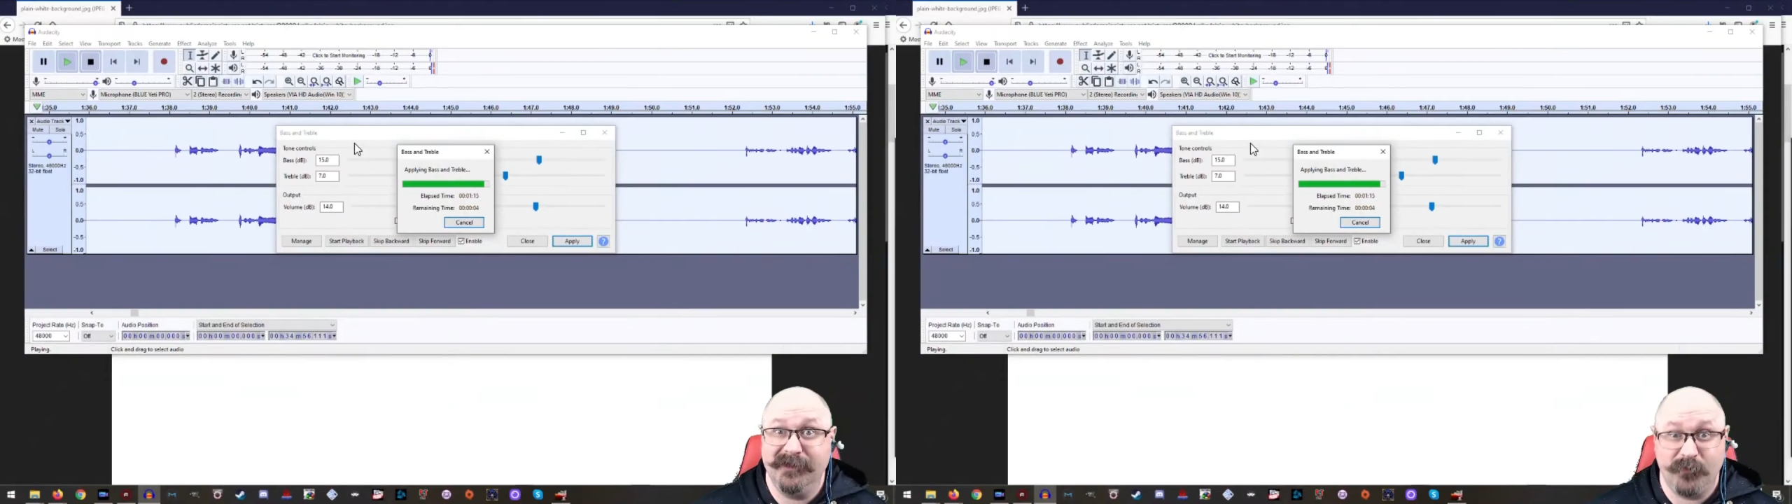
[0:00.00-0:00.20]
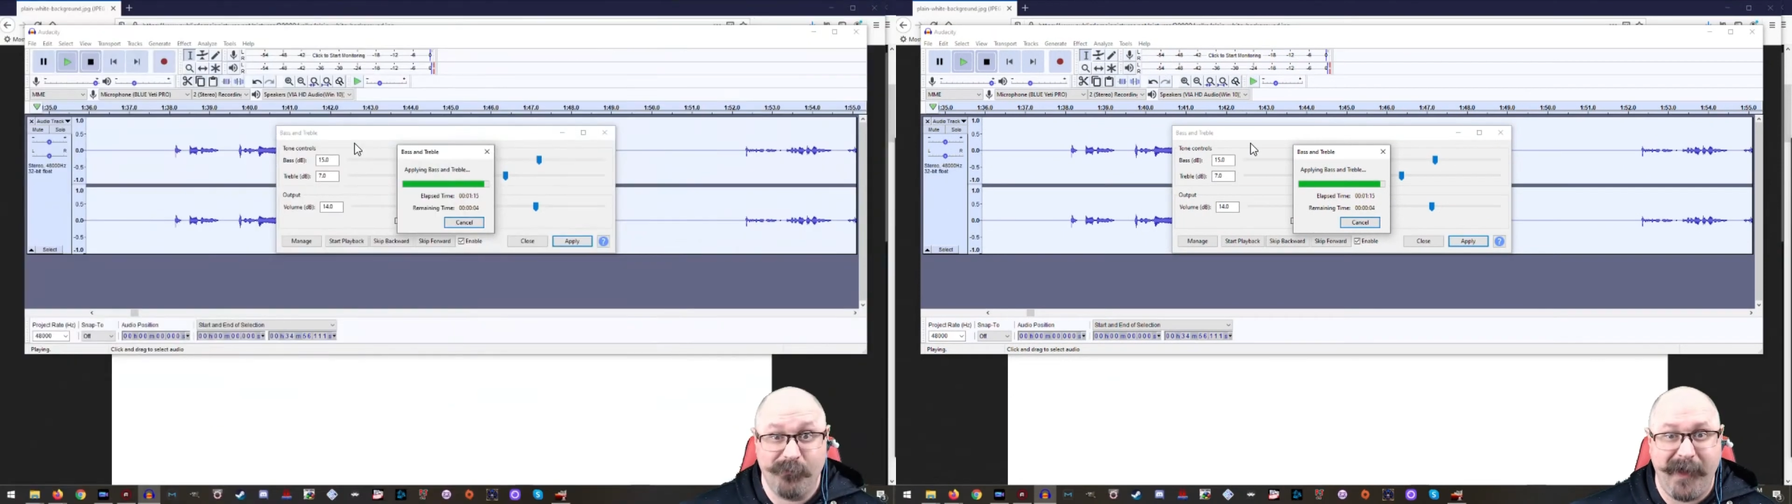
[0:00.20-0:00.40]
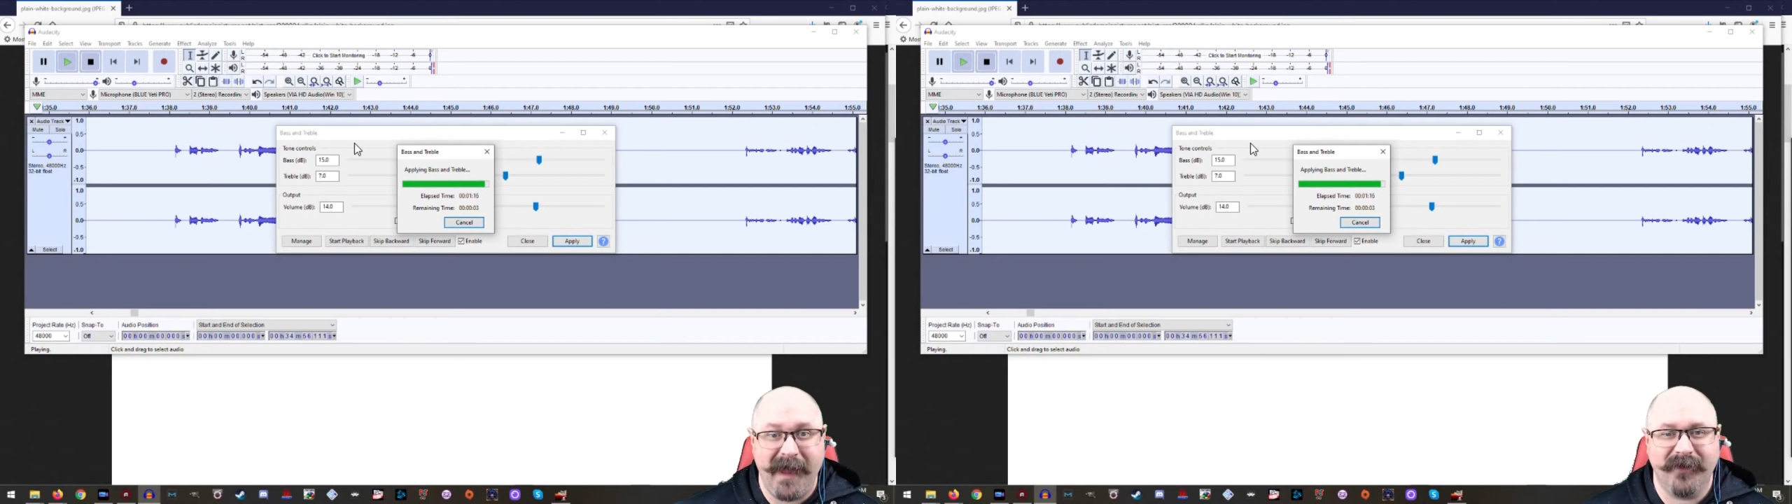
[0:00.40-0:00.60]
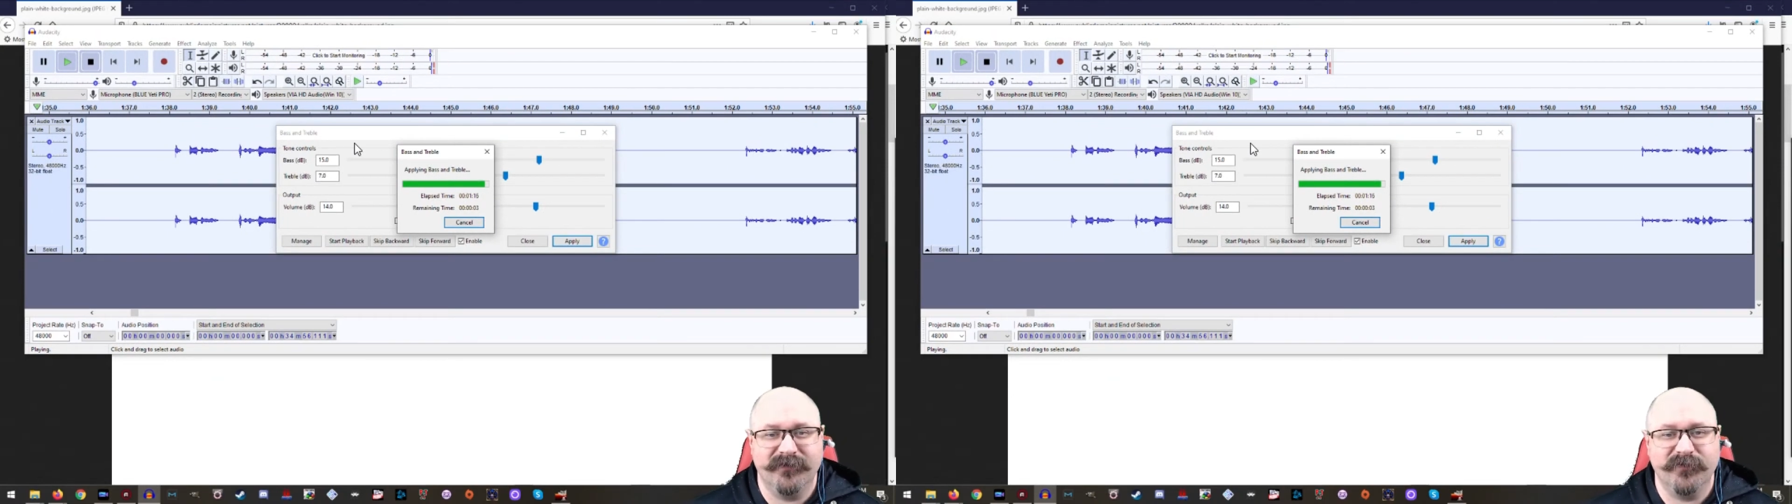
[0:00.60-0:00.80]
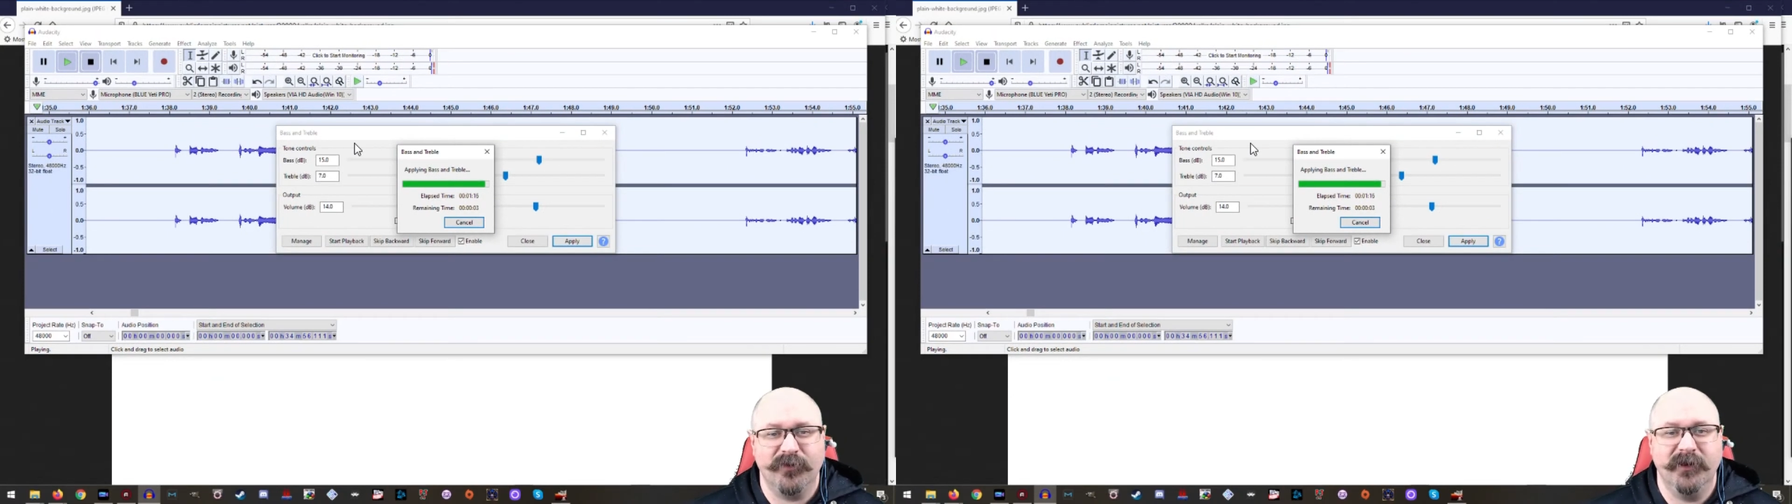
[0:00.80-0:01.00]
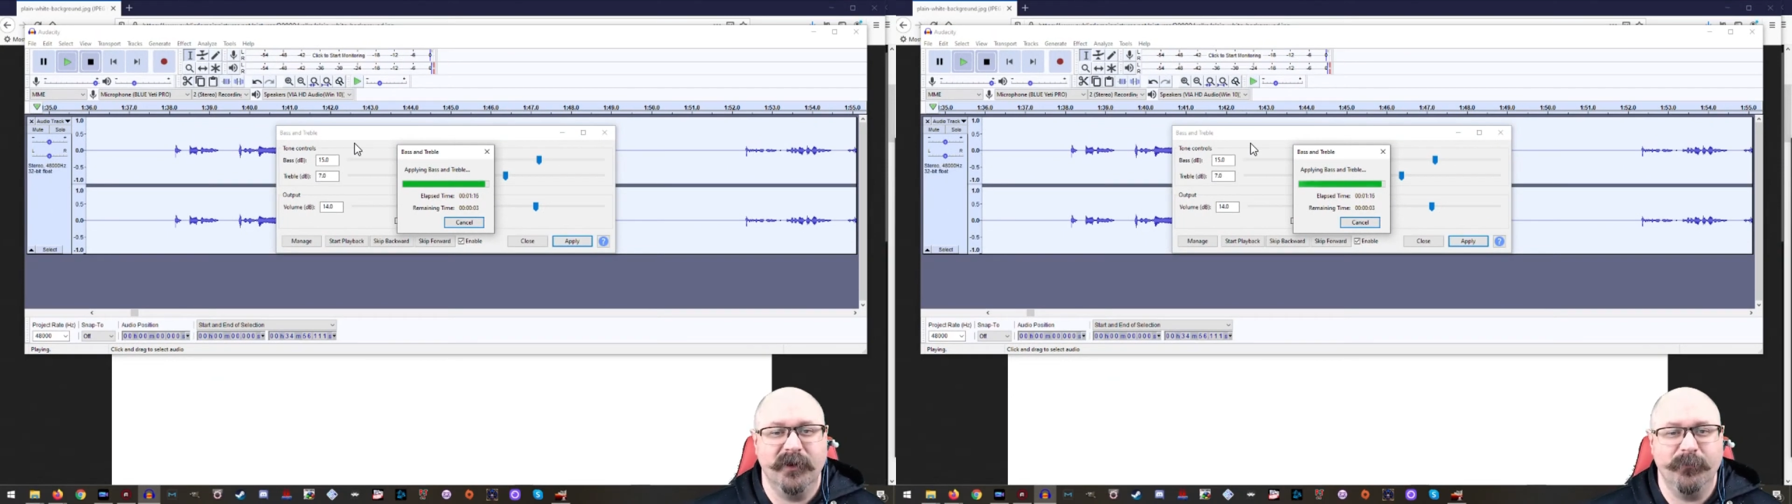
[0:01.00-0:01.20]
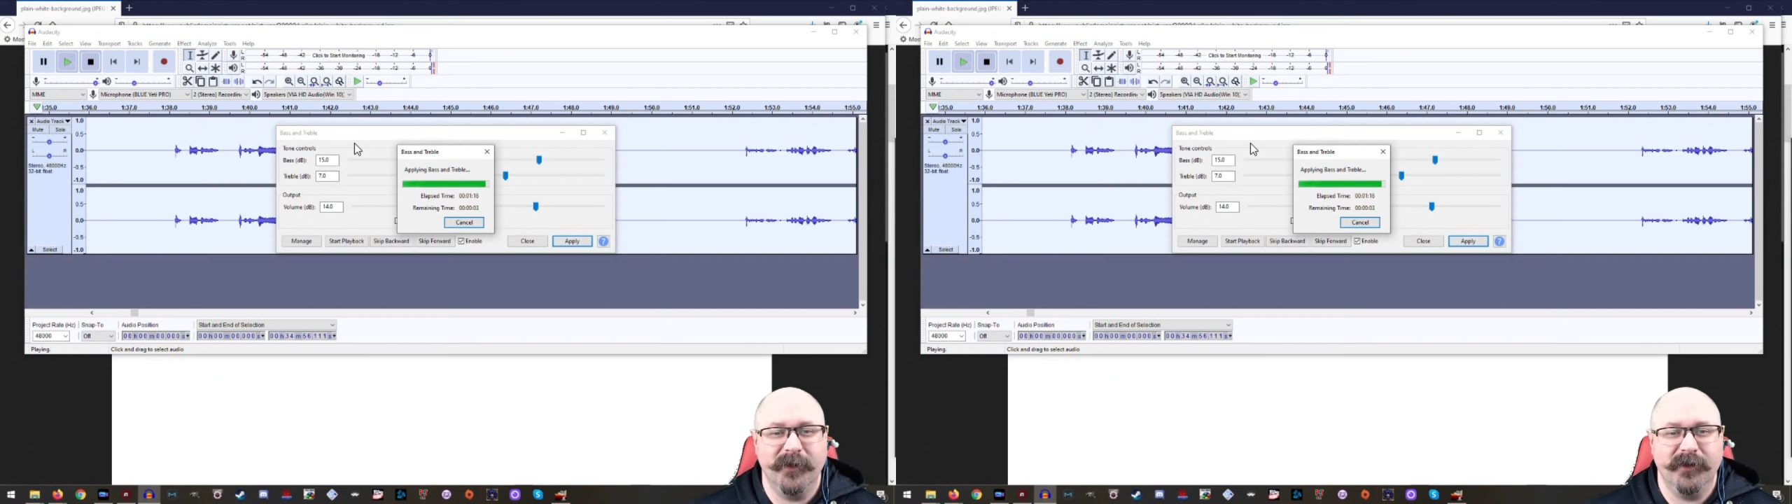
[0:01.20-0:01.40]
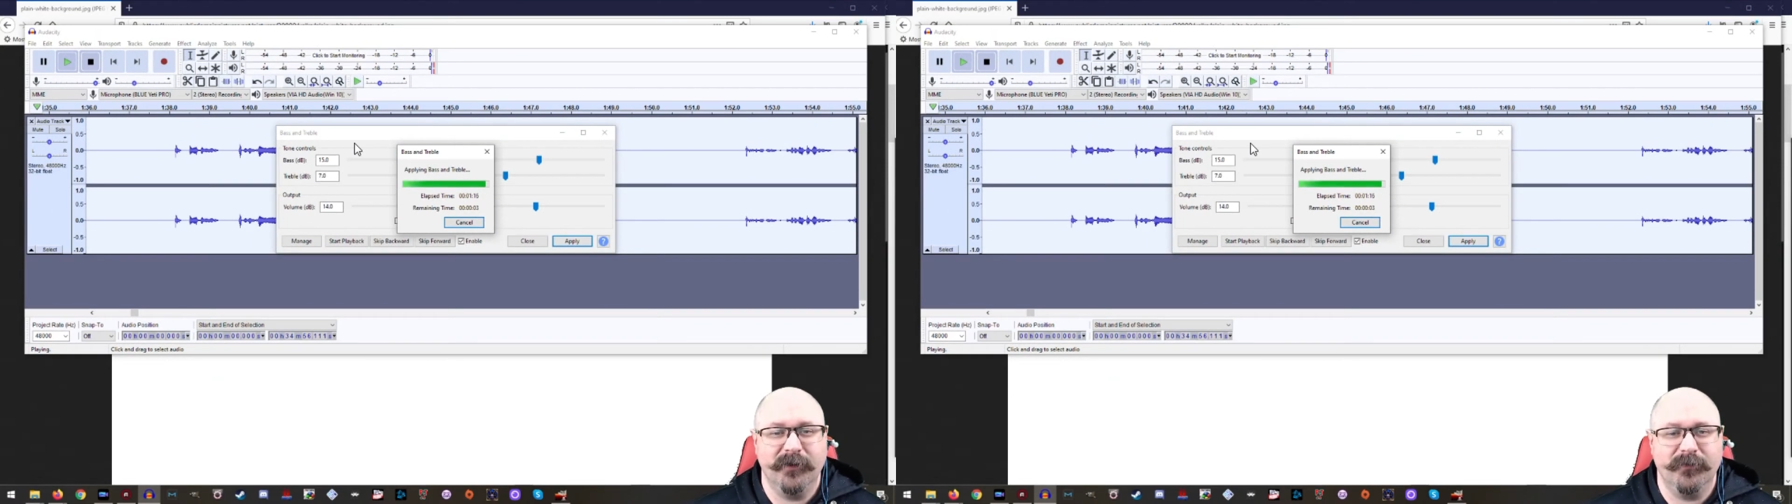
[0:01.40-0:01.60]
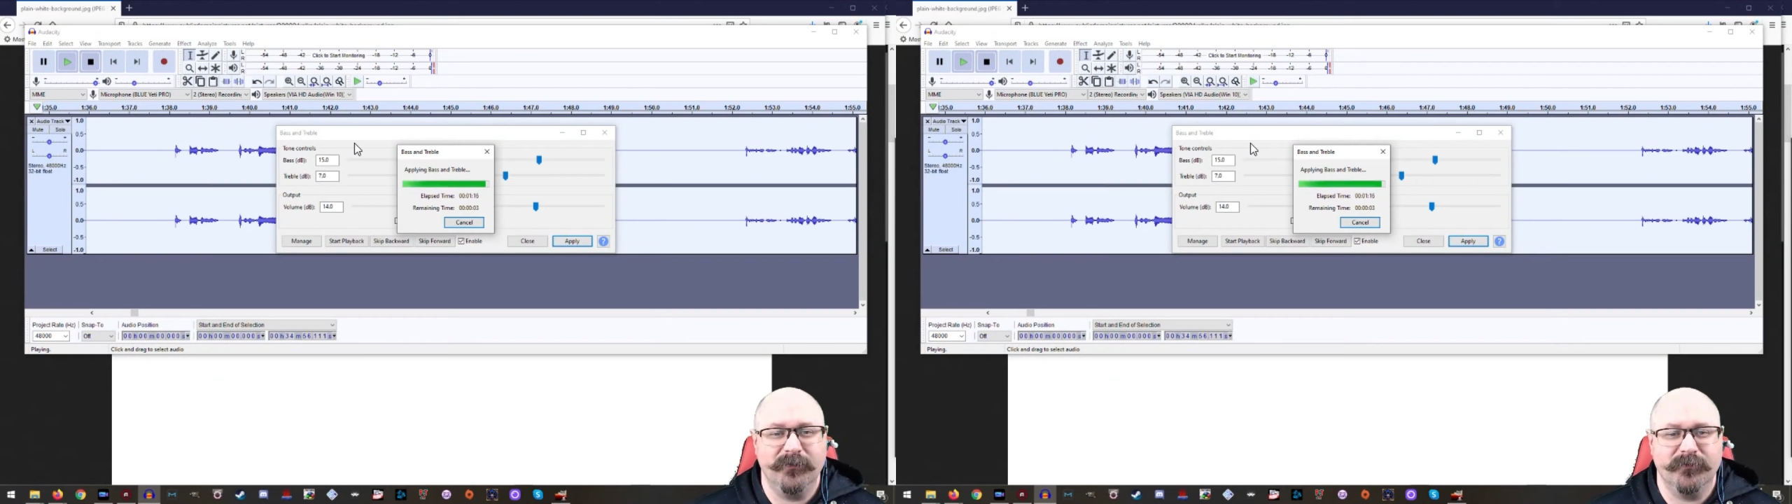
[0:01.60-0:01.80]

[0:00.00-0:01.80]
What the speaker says: we're back. So here we go.